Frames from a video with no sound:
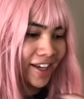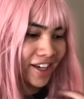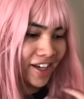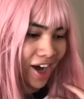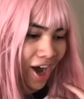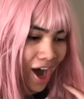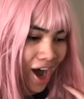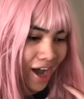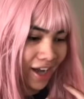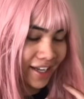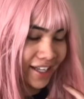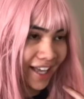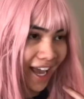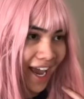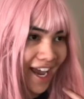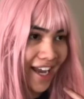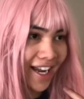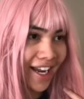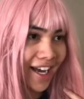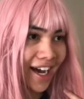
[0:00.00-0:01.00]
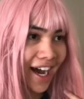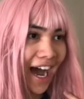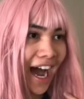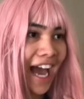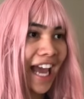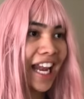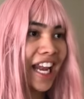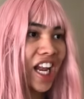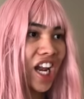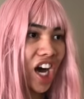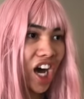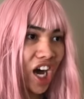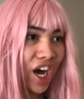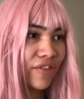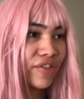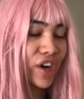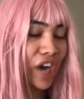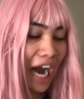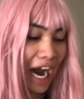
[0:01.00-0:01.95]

god, Kayla, I love your